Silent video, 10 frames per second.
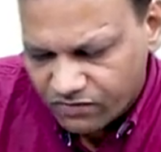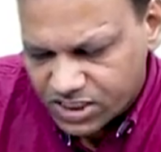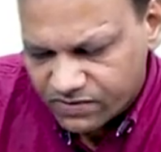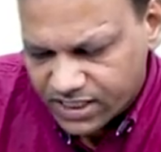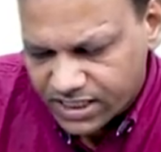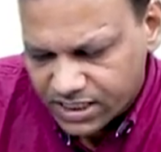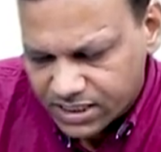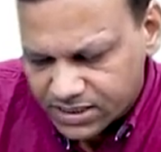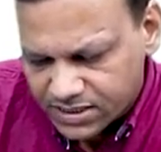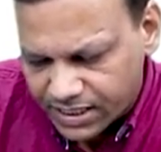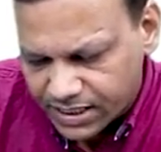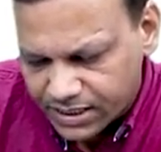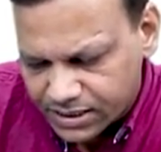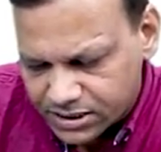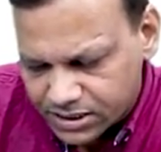which will increase
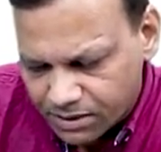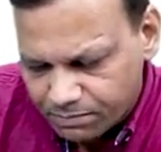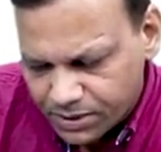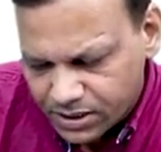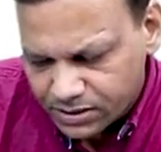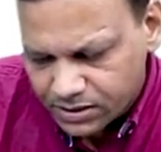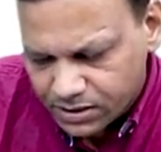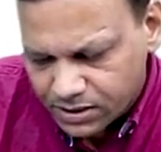cyclic GMP,